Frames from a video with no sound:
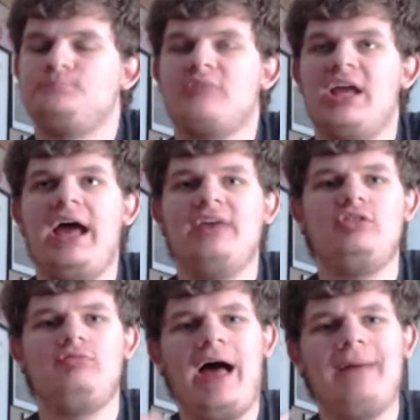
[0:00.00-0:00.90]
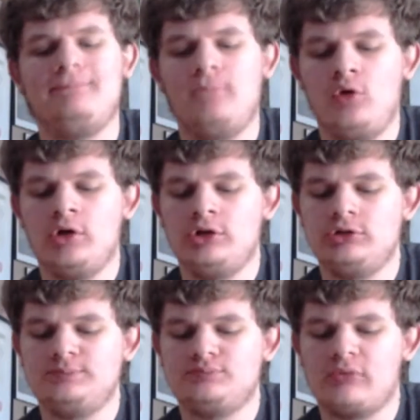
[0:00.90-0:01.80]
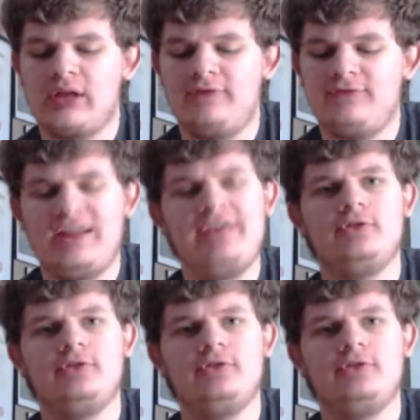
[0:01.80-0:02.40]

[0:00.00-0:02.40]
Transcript: It has a lot more flavor